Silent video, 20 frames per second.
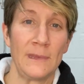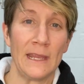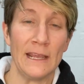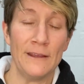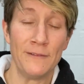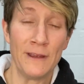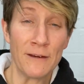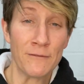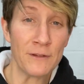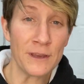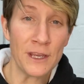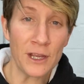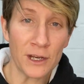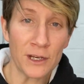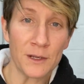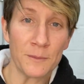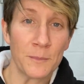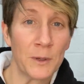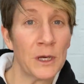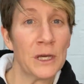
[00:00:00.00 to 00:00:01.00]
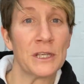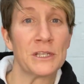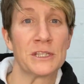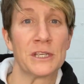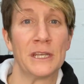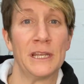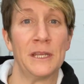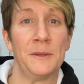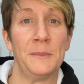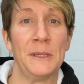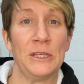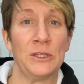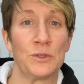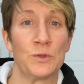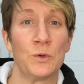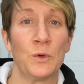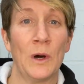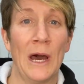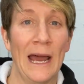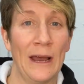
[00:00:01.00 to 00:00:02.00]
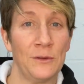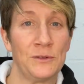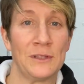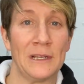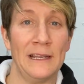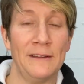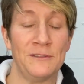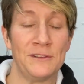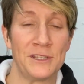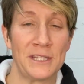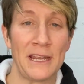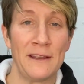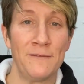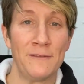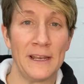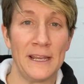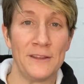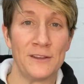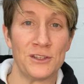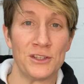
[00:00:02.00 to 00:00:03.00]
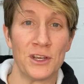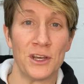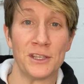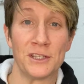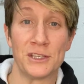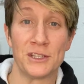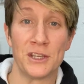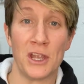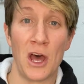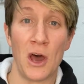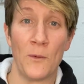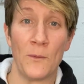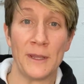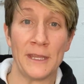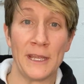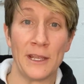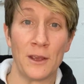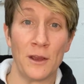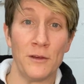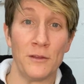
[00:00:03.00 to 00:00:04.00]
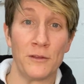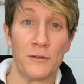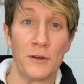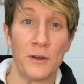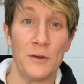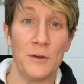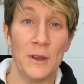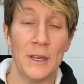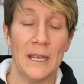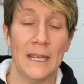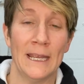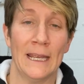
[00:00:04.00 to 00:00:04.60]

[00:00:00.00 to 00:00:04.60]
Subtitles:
If every young person had been taught how to lift safely, the chances are when they go through